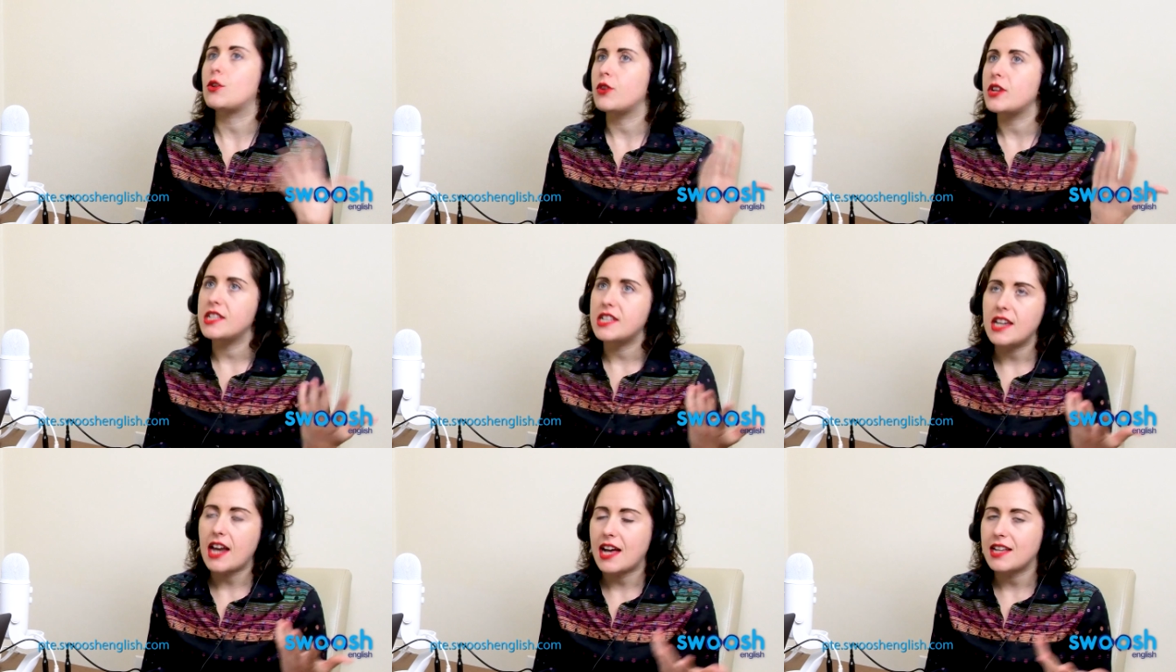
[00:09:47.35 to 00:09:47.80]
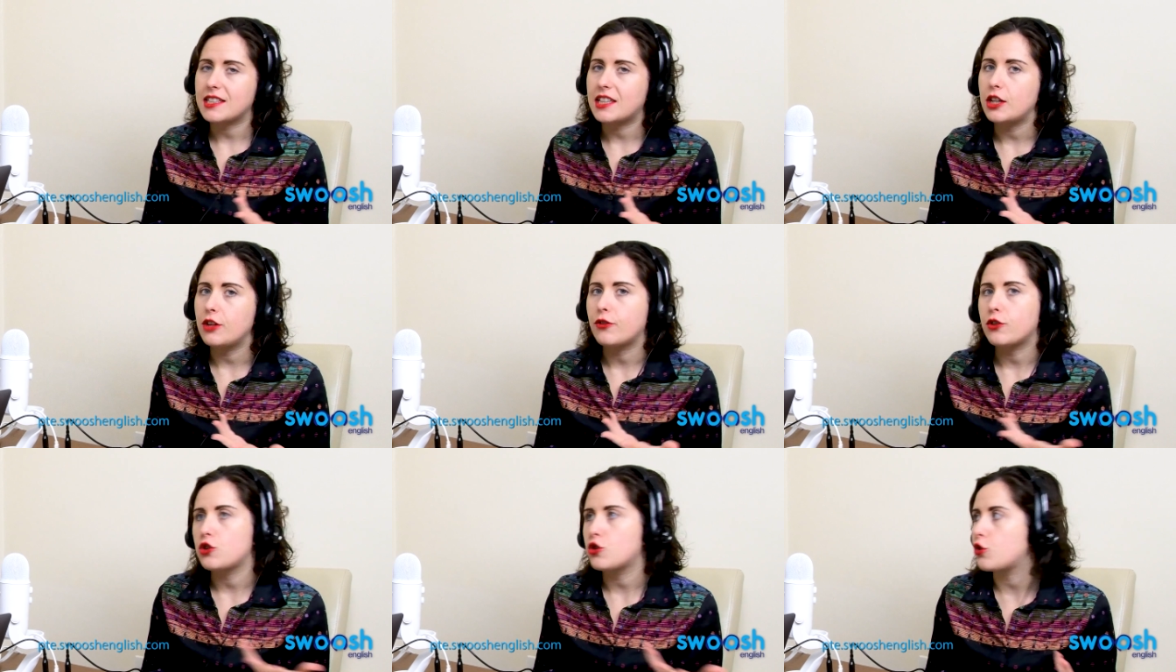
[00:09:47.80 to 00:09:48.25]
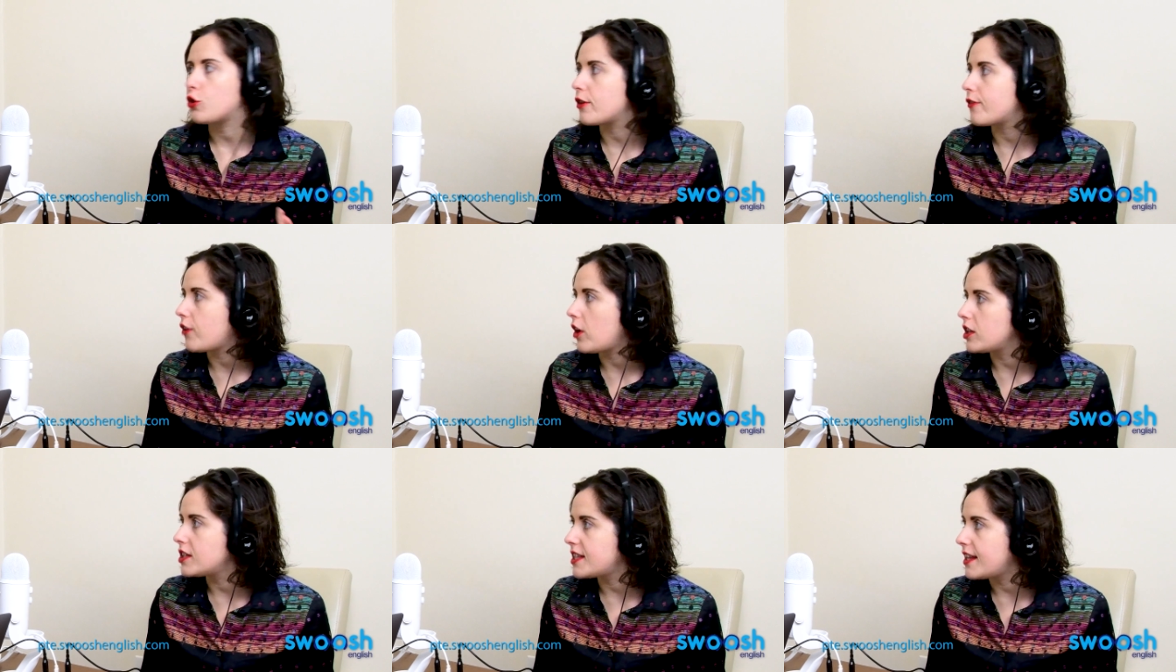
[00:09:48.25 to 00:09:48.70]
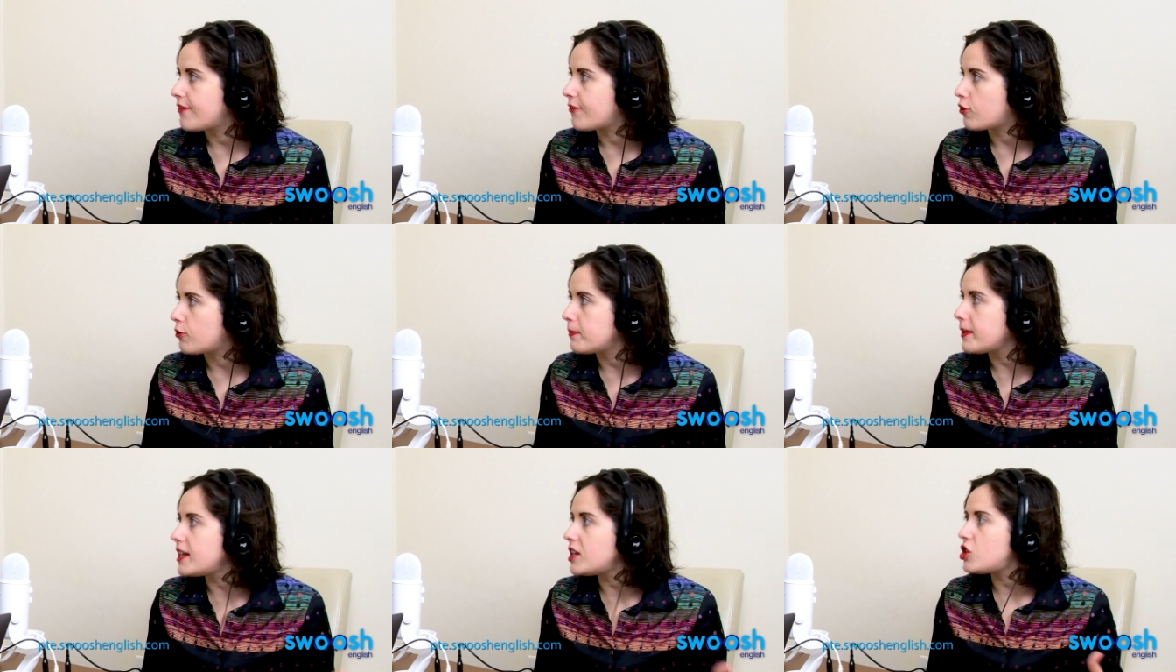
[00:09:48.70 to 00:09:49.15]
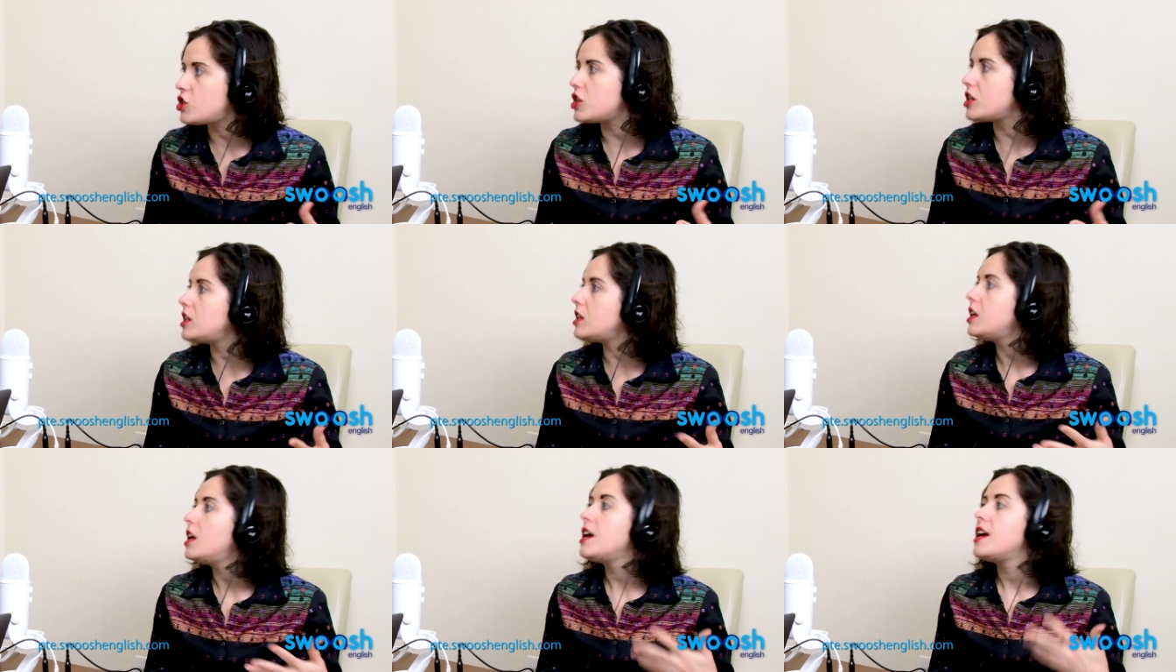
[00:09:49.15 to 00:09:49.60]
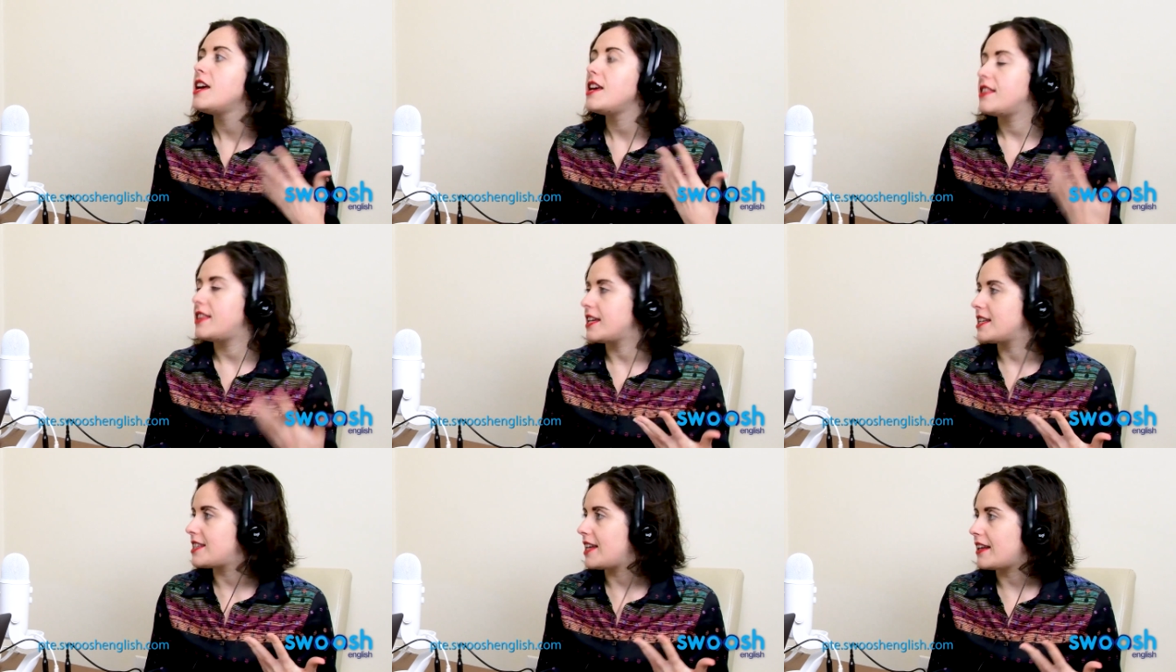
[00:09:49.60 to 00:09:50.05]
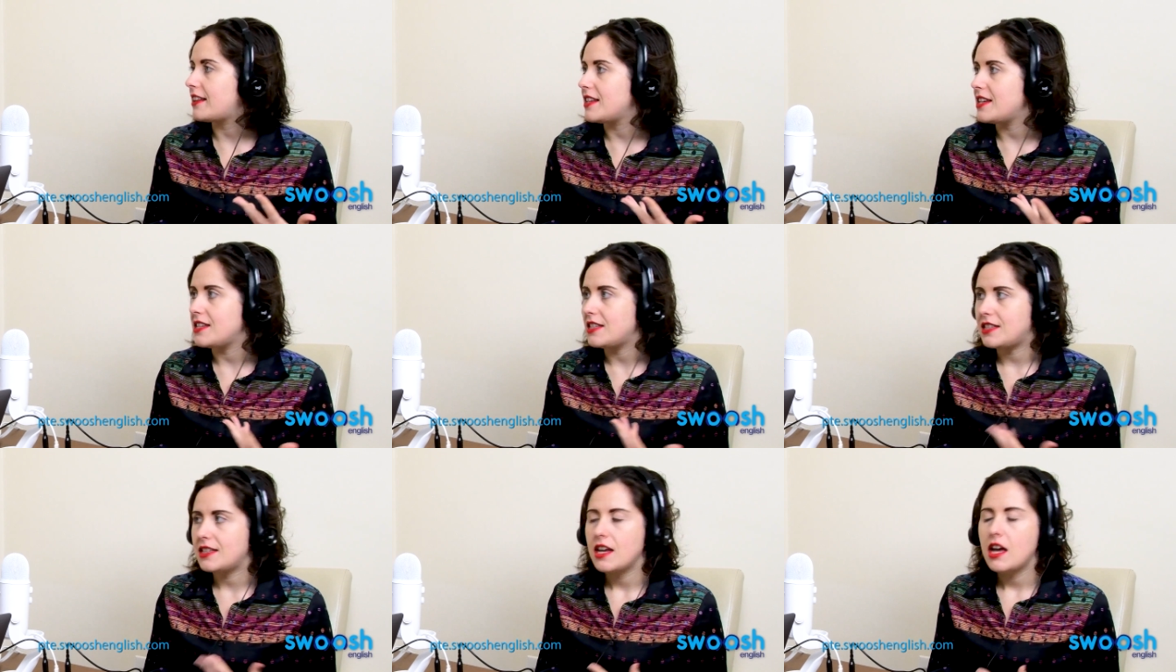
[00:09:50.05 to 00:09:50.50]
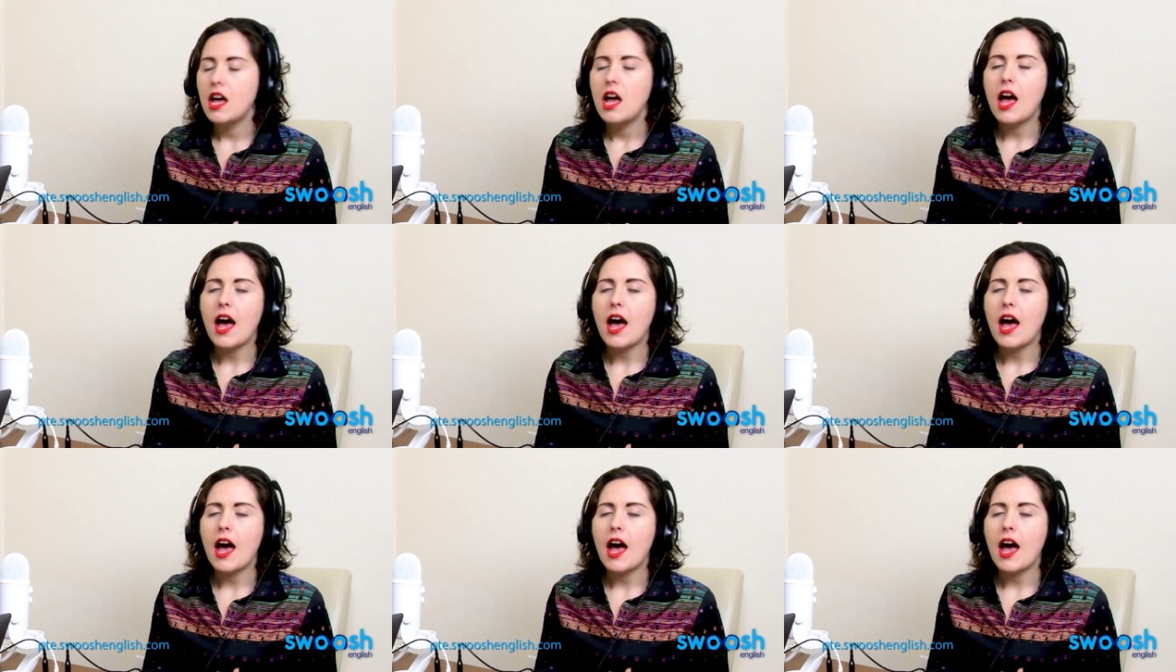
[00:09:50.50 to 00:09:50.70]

or is it asking you for true or false information? Things like this.